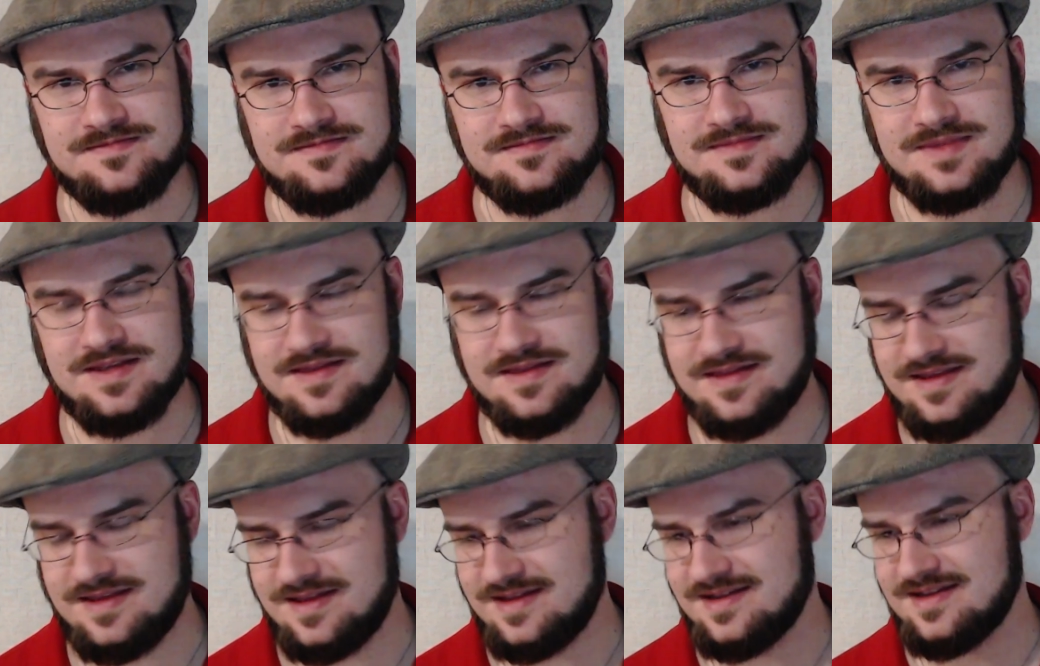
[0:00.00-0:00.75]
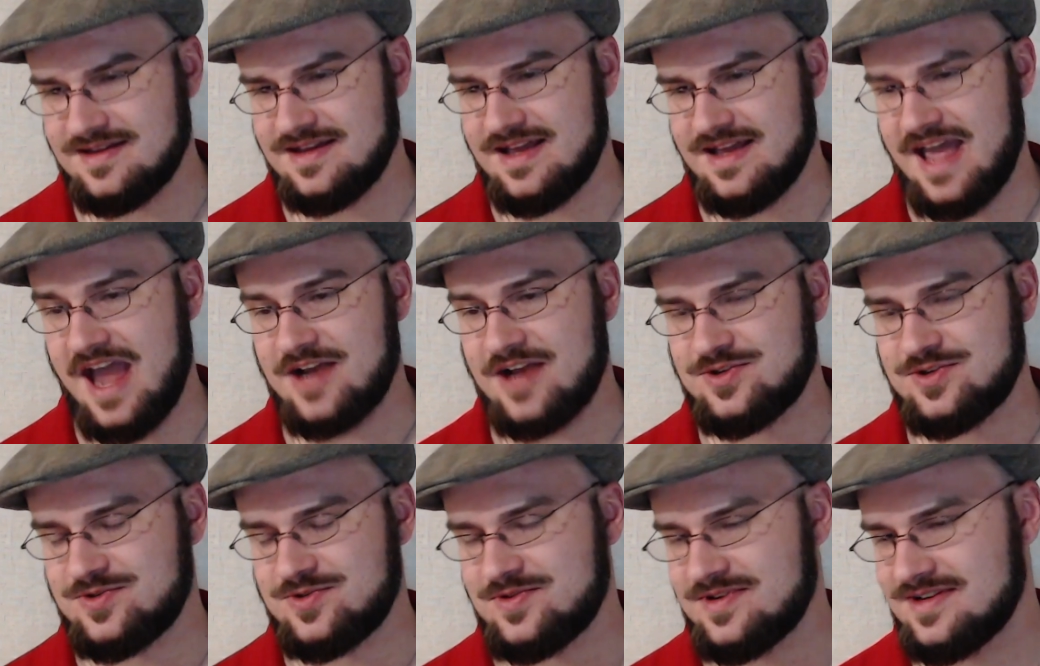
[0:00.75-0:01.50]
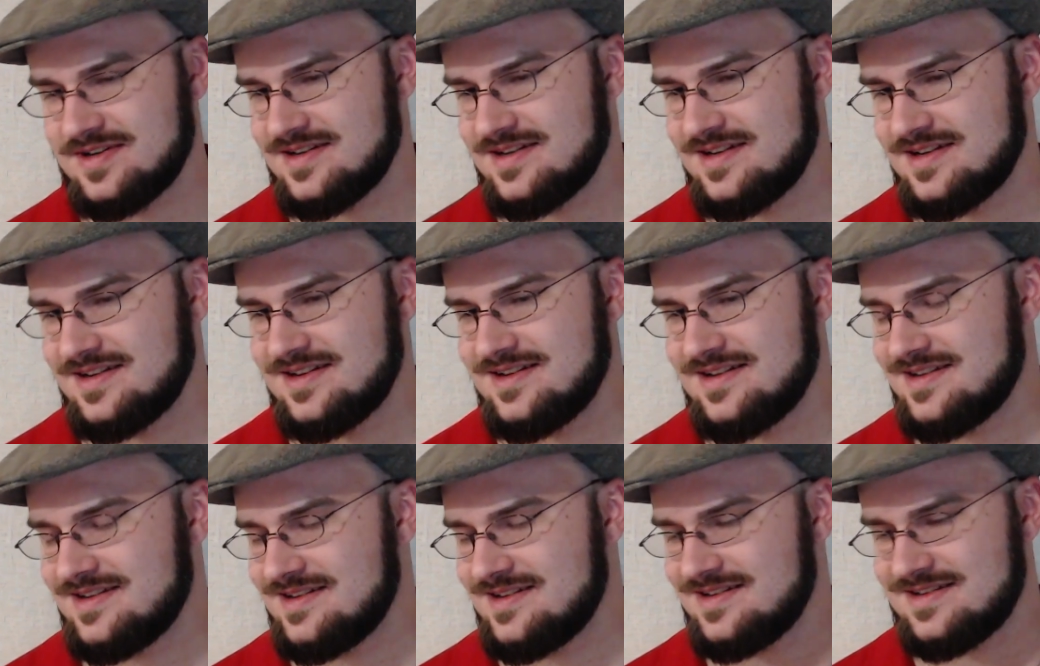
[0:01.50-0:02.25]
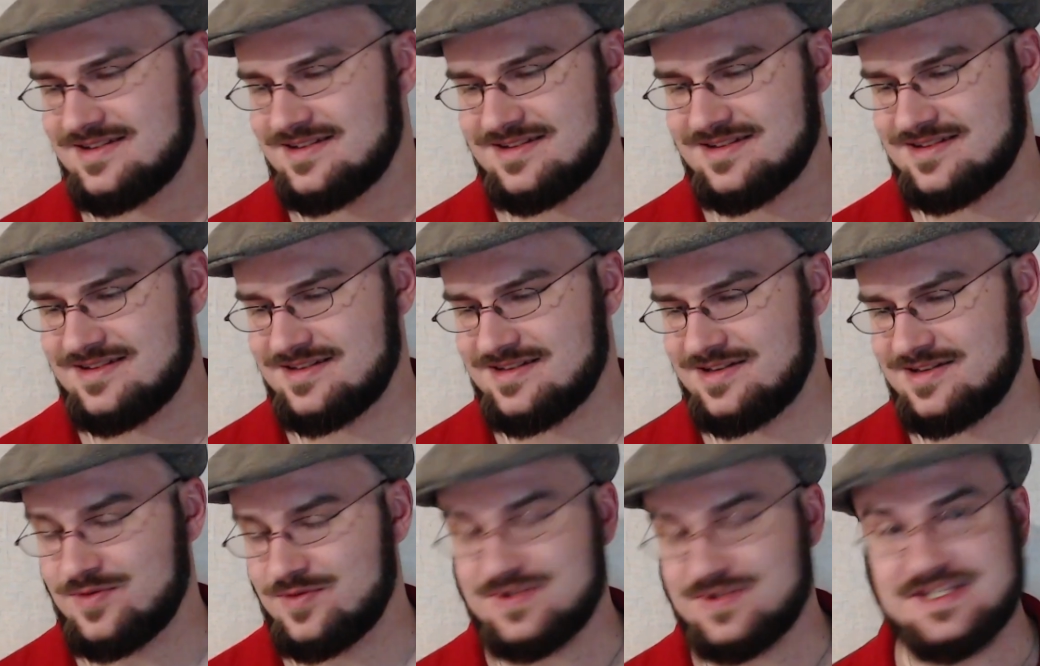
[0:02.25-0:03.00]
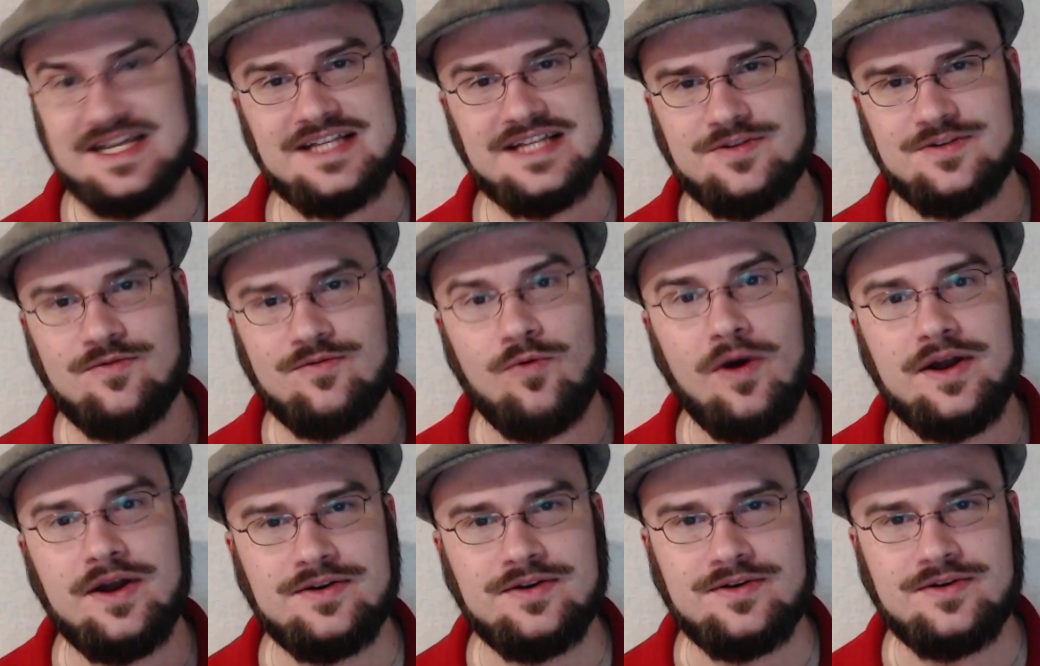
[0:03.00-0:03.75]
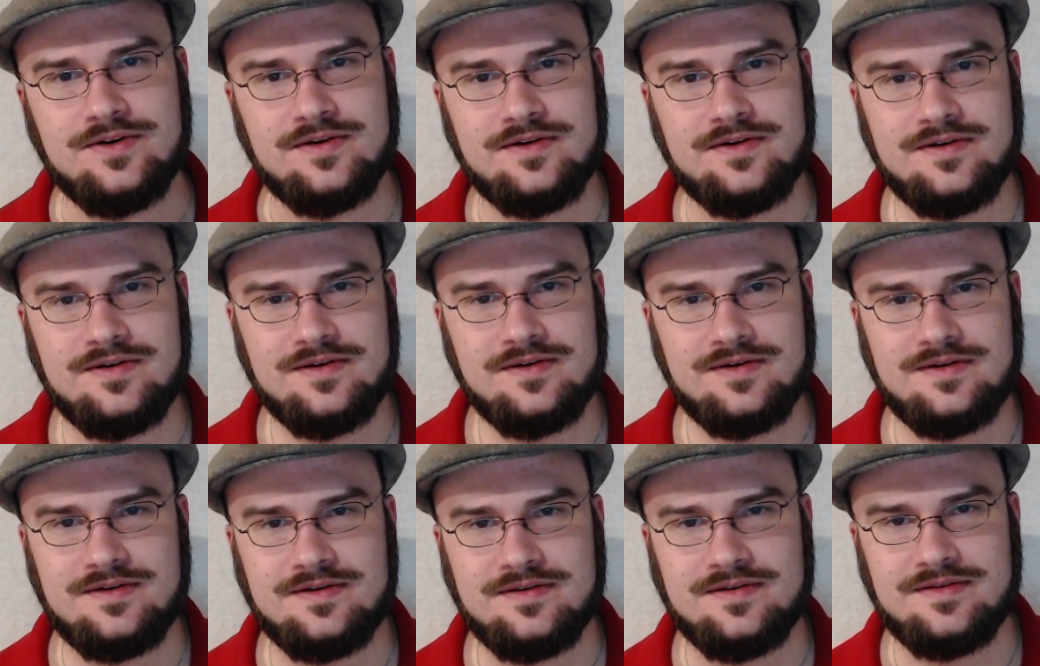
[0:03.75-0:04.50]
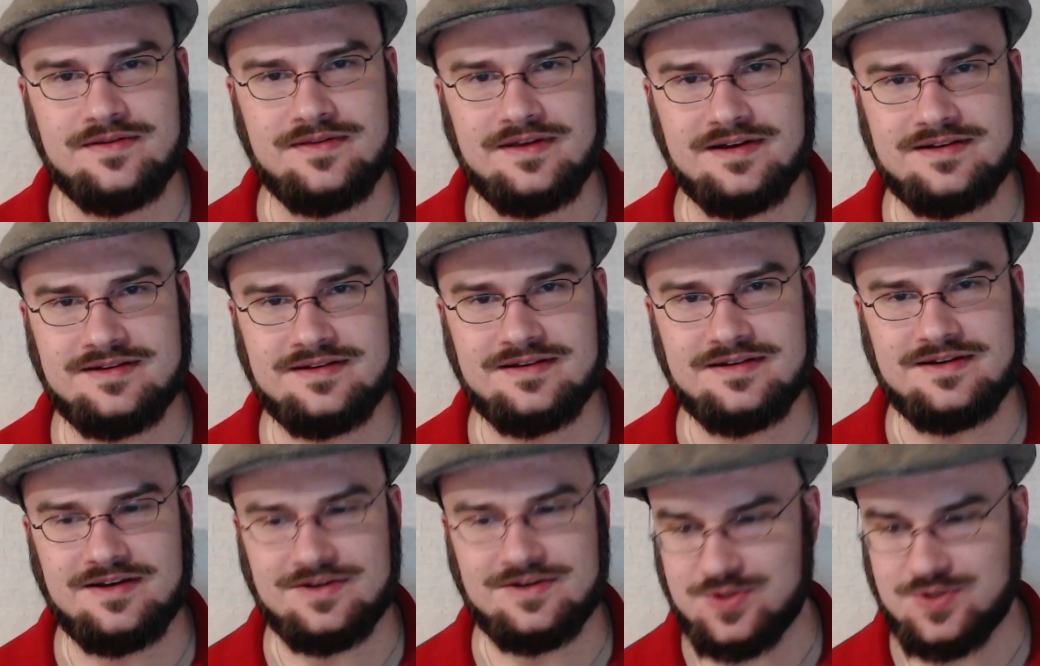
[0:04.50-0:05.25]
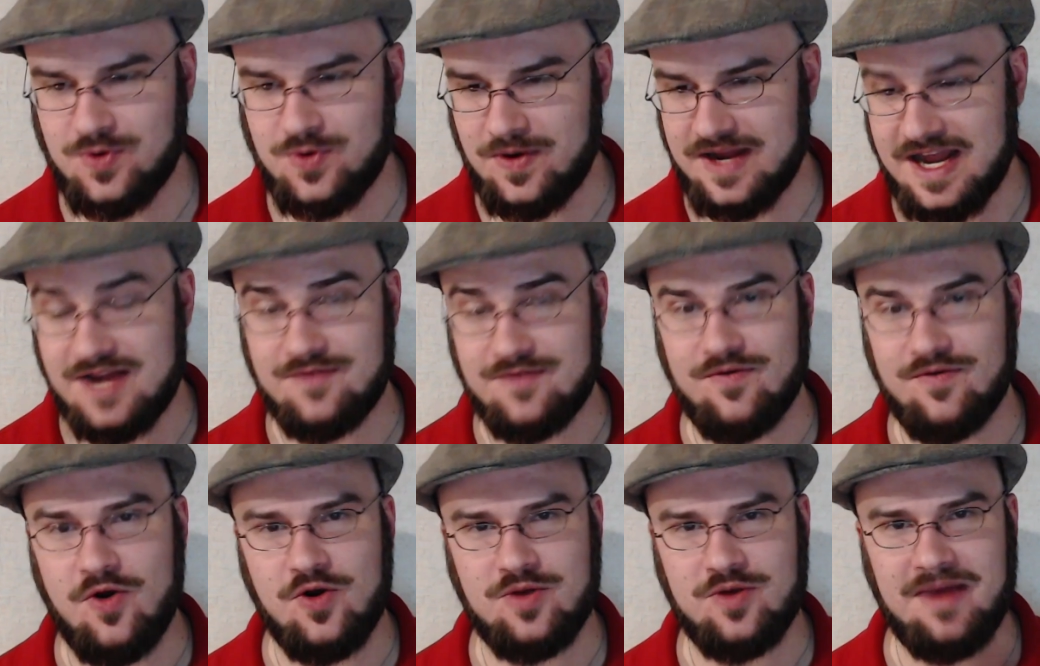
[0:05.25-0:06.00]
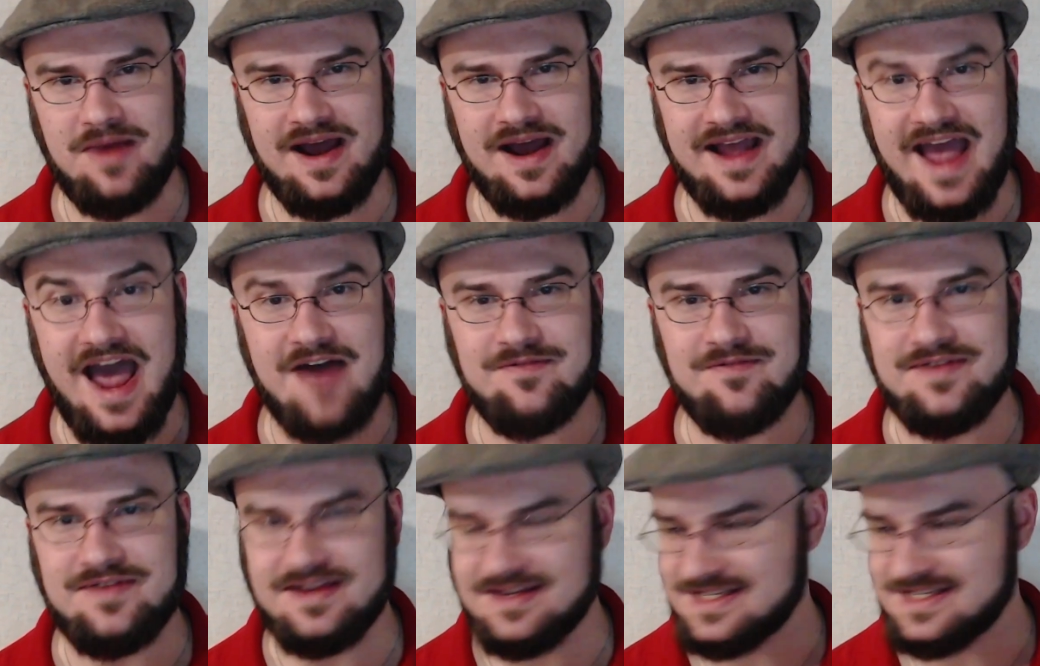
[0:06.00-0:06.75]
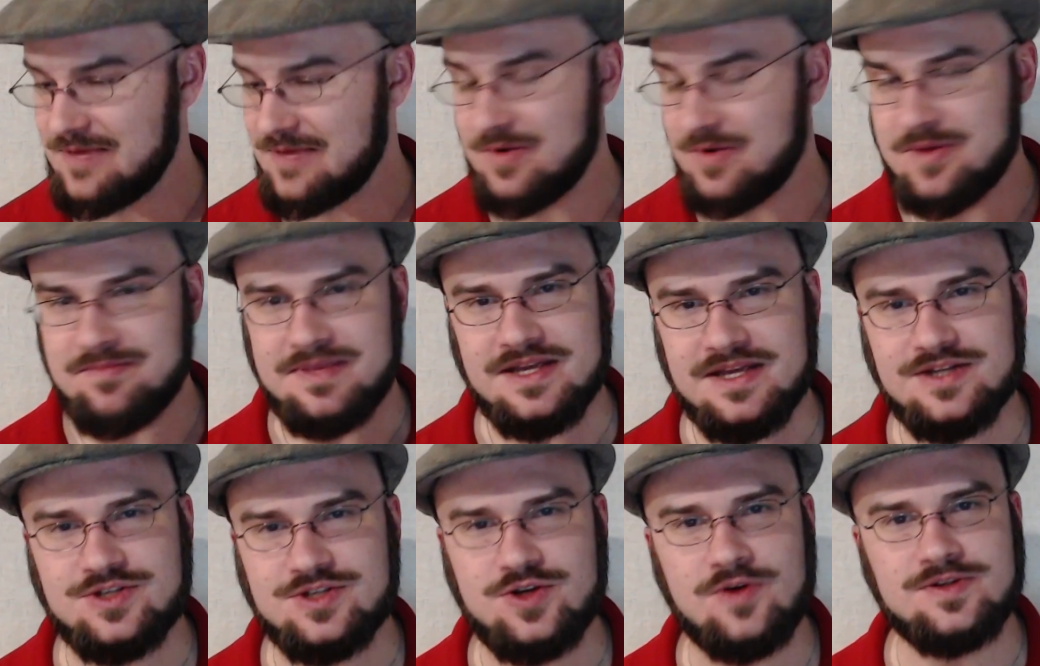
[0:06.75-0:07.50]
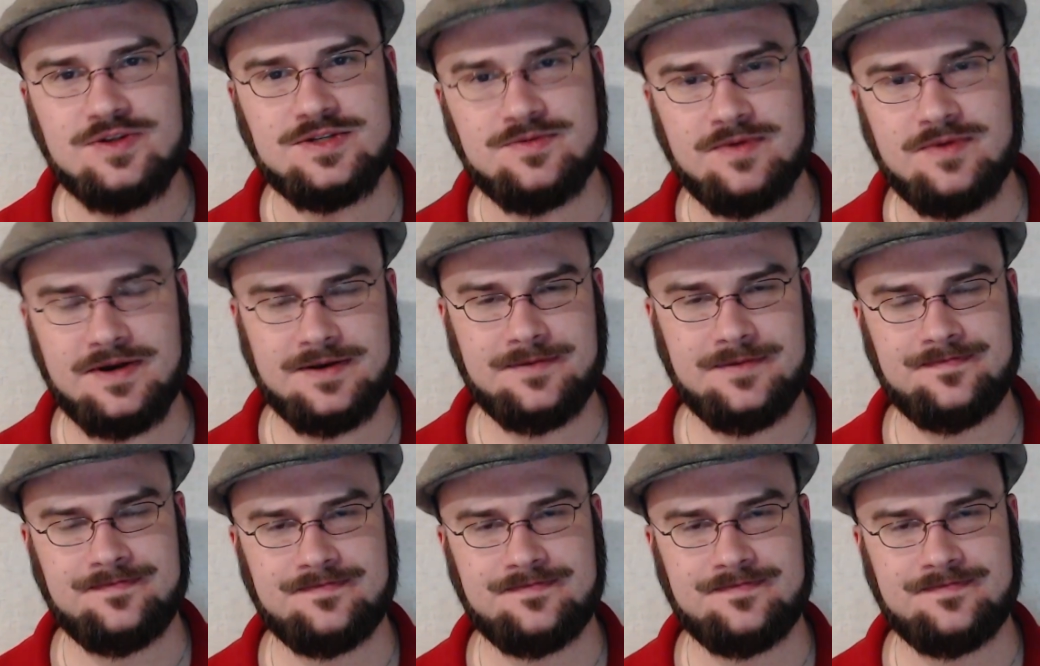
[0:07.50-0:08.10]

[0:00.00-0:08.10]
the extra, sense of wonder that a story can evoke by having someone be a chosen one.